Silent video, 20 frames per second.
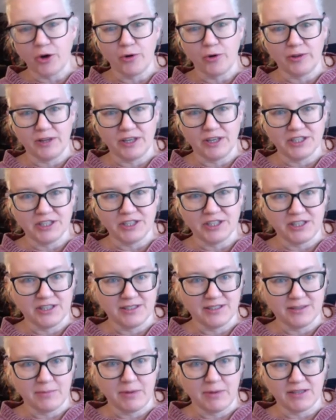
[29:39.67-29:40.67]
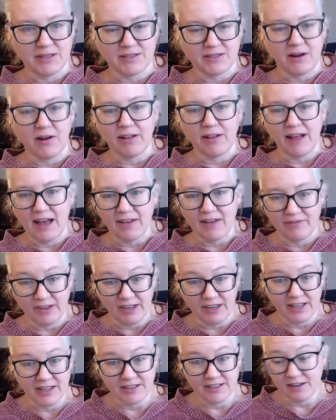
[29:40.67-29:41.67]
coalitions amongst all
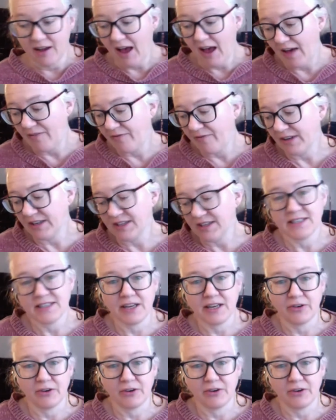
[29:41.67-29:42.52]
advocacy